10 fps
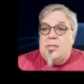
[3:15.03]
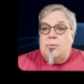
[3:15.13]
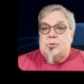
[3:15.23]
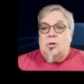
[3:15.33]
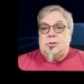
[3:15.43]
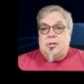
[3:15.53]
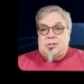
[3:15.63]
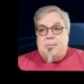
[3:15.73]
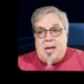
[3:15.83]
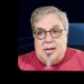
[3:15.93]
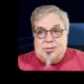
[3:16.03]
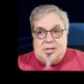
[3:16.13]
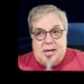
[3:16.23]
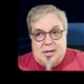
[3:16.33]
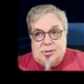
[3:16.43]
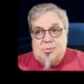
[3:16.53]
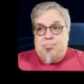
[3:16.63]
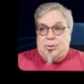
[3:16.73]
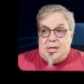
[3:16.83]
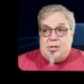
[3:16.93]
The result of this command says,
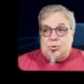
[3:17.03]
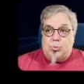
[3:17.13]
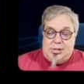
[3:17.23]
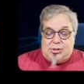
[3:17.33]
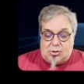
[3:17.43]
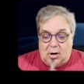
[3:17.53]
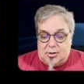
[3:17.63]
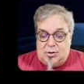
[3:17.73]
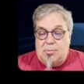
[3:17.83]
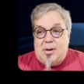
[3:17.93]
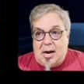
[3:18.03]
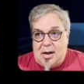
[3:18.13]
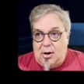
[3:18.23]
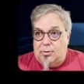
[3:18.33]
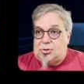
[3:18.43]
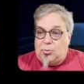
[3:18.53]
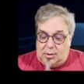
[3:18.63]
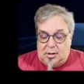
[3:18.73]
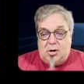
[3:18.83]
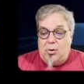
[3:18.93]
please restart your MinIO. So we're
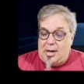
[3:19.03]
gonna go